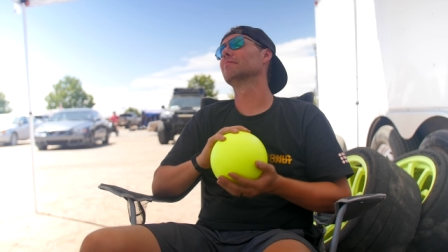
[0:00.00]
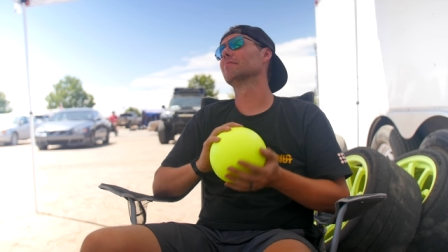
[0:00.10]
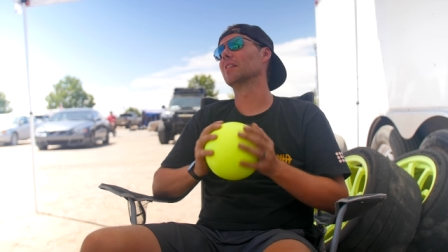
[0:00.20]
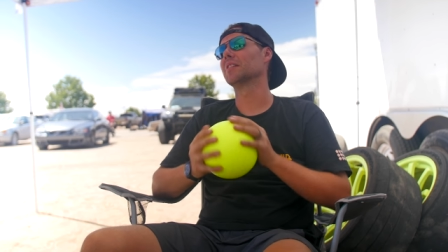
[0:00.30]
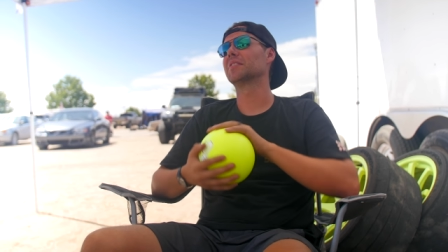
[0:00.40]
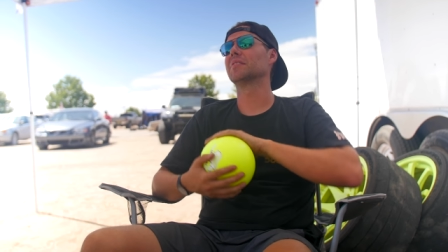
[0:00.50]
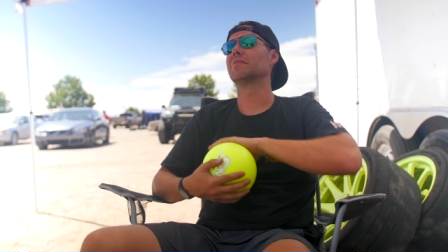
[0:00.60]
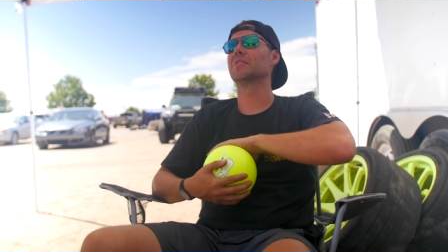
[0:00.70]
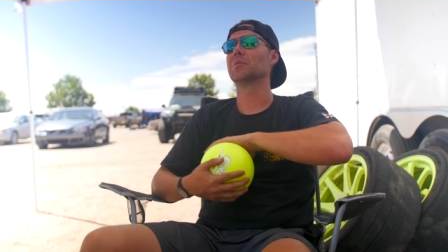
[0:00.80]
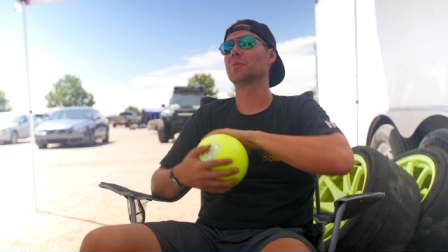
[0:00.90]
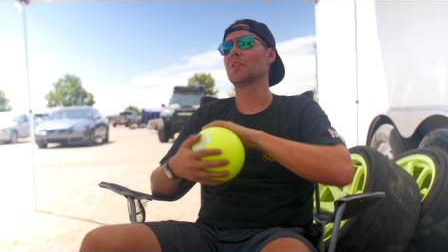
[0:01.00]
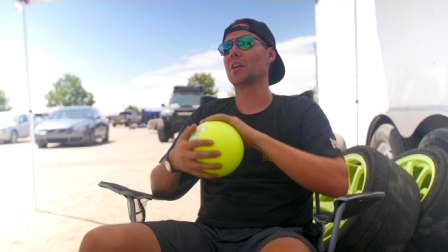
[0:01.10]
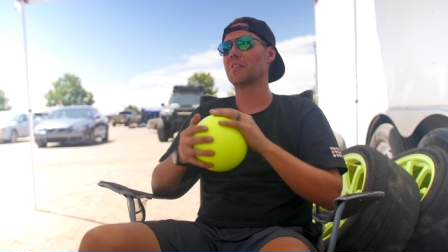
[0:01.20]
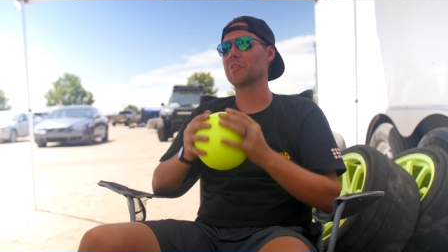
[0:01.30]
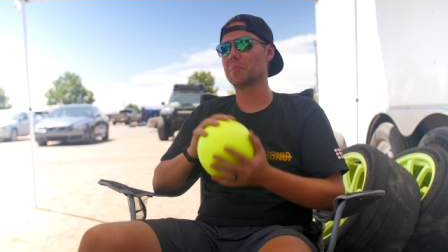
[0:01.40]
relative to a
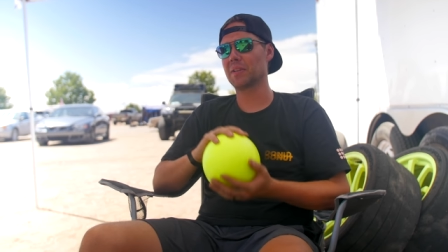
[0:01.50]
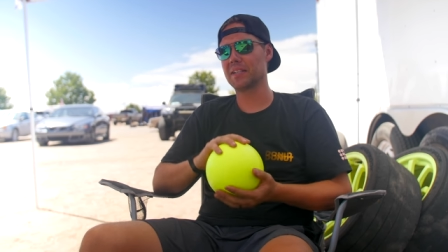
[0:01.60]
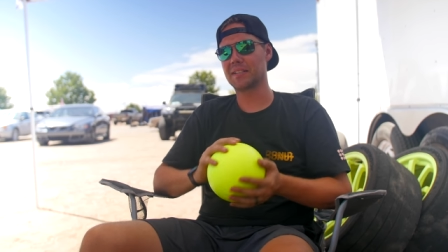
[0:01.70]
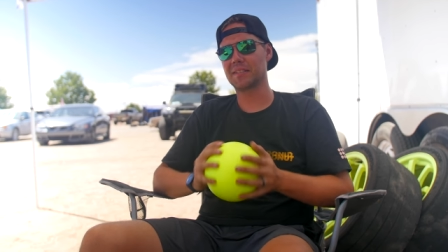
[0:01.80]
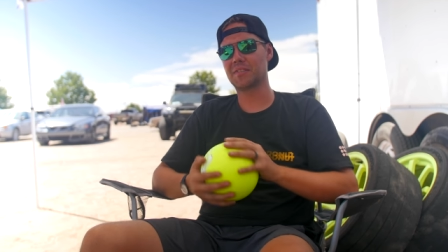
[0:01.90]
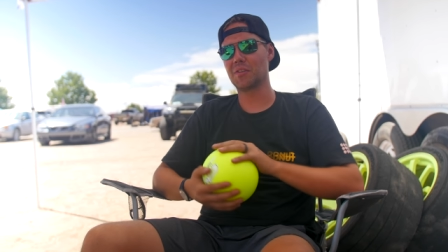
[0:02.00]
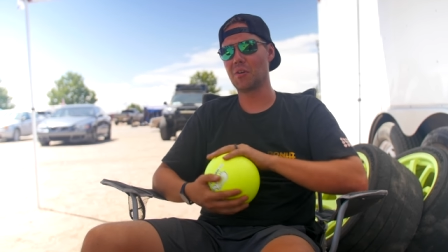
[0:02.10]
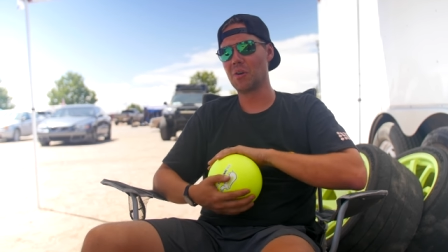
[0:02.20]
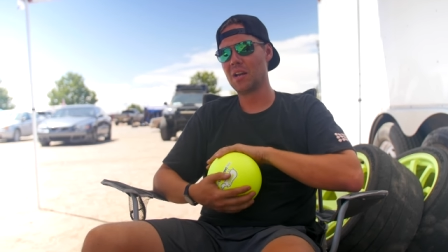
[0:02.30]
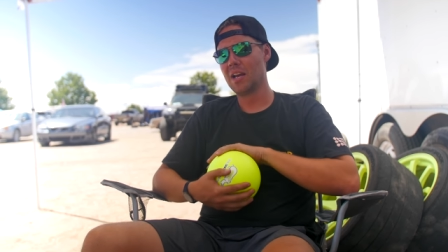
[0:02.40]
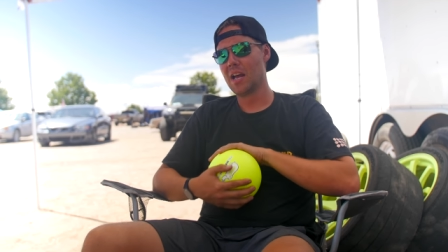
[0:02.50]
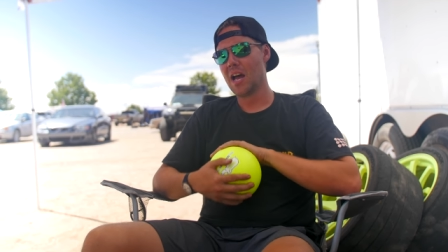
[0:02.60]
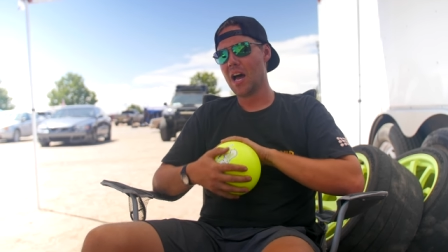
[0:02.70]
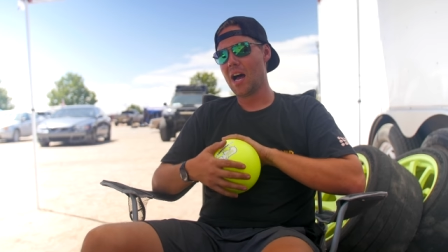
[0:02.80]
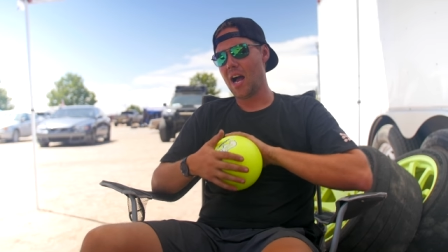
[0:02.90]
lot of other places. So
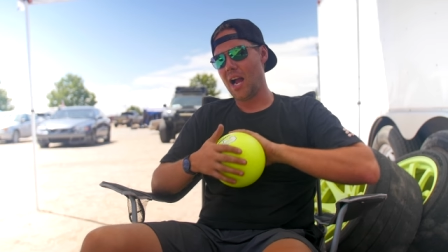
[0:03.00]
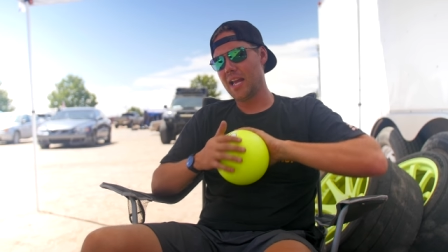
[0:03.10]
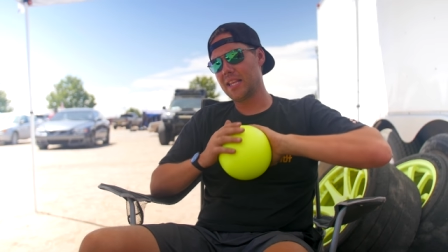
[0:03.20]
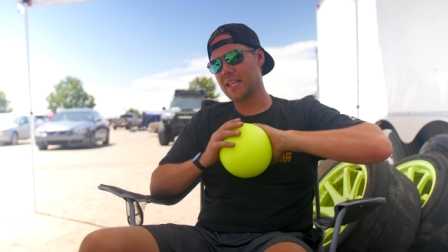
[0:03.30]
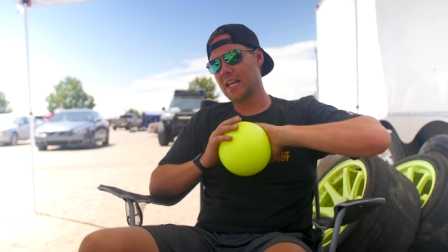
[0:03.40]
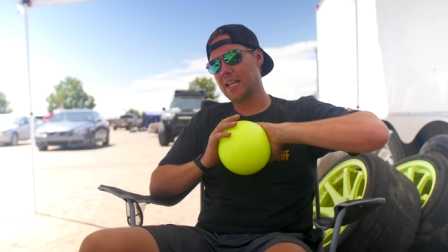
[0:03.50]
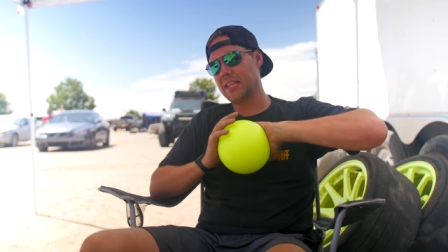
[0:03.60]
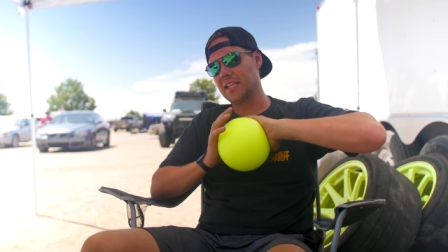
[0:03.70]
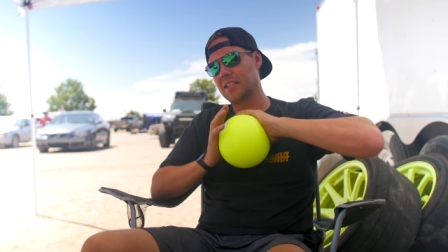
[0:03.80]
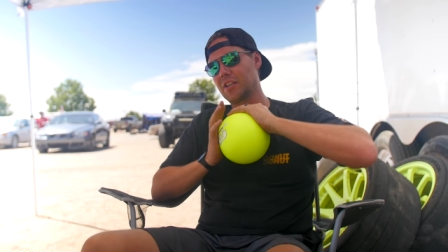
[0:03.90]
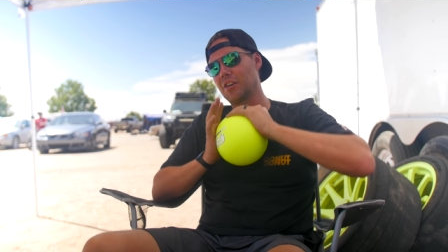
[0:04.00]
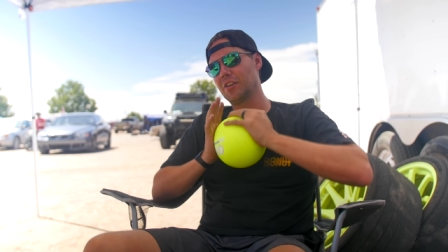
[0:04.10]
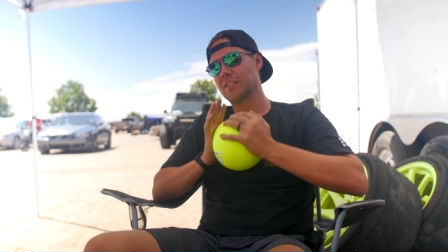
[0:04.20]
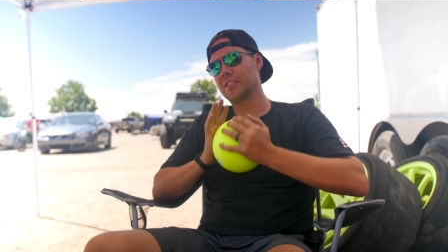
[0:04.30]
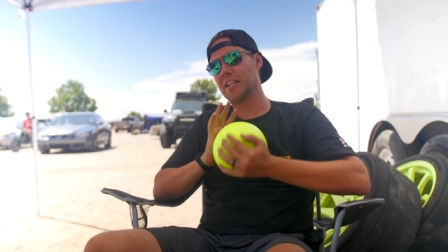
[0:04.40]
I, I think the
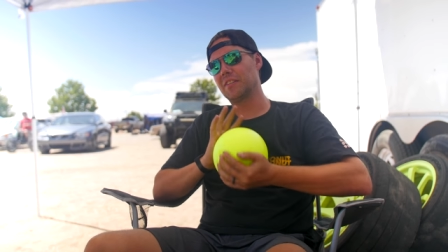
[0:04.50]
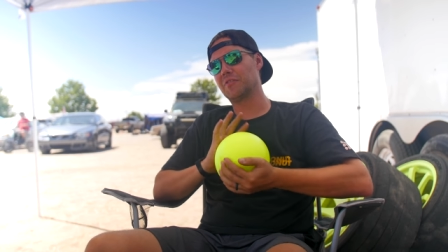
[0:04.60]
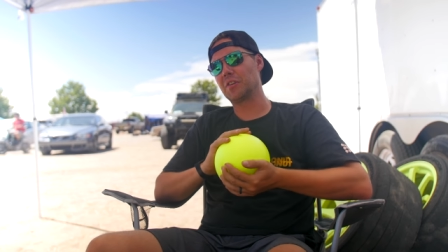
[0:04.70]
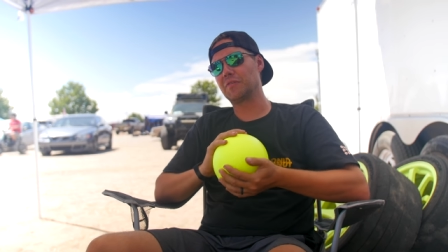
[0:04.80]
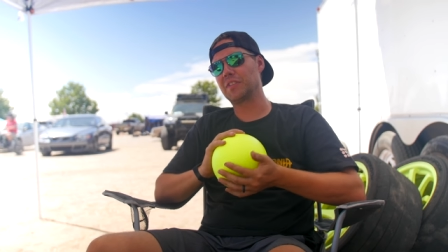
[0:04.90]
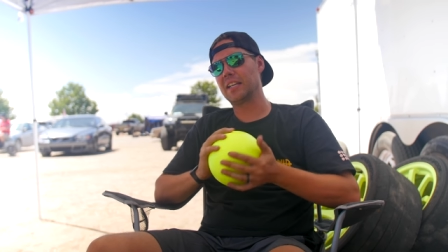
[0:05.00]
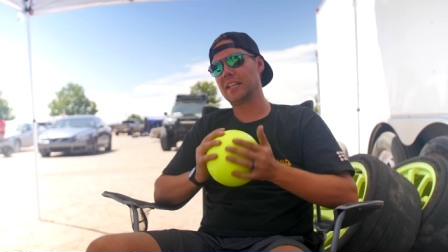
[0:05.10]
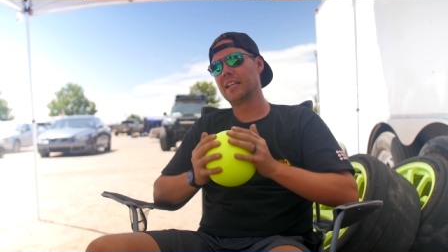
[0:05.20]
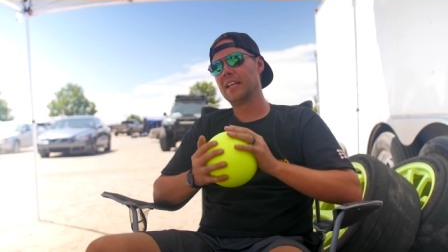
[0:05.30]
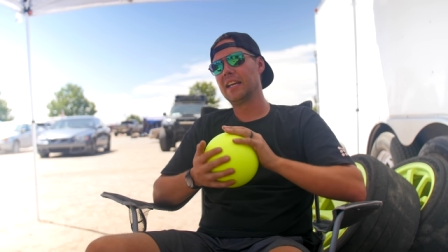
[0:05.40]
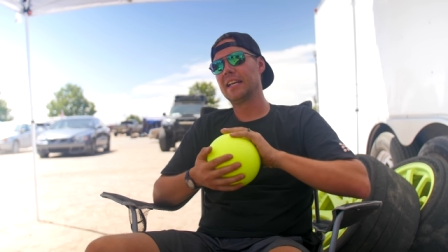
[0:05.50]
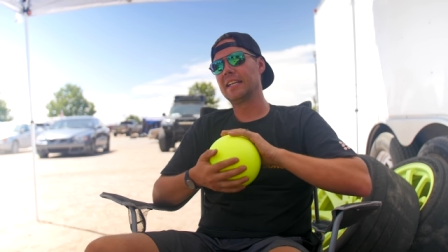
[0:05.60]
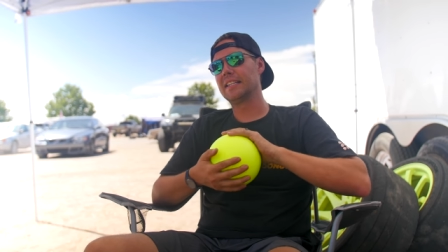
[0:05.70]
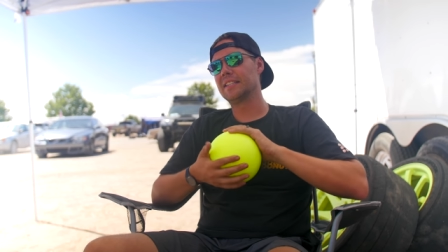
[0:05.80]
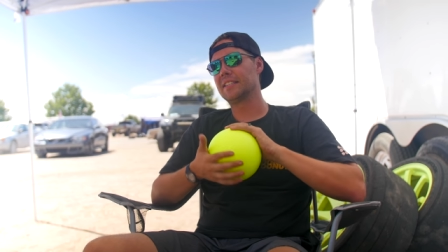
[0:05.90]
current state of drifting
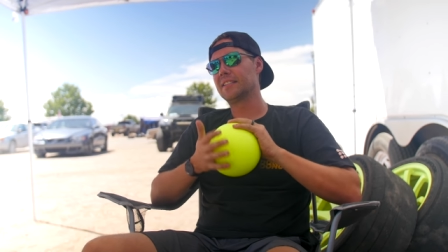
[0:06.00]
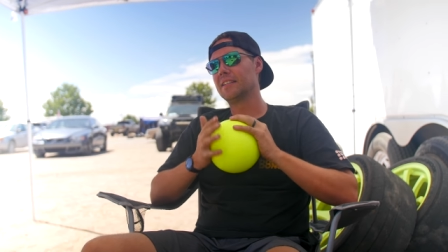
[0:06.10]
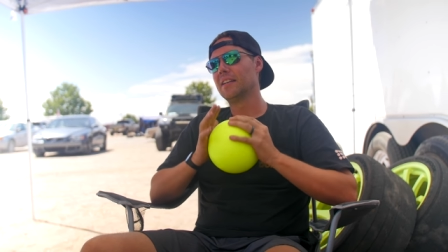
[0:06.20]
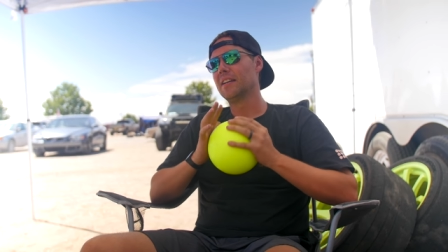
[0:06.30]
is